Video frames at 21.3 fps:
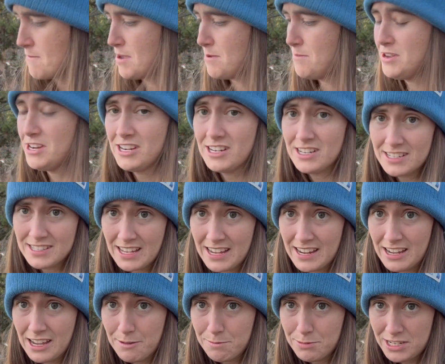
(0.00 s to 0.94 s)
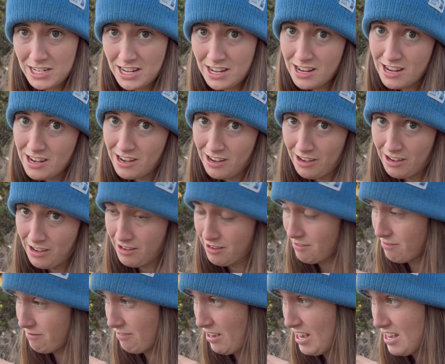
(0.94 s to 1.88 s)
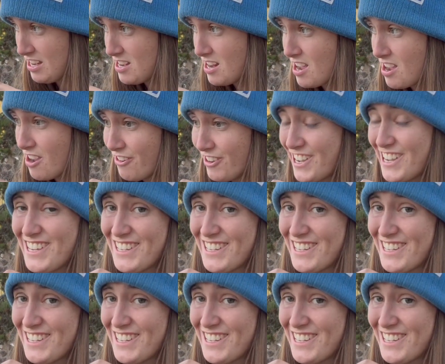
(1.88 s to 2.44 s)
beer is like up to here right now.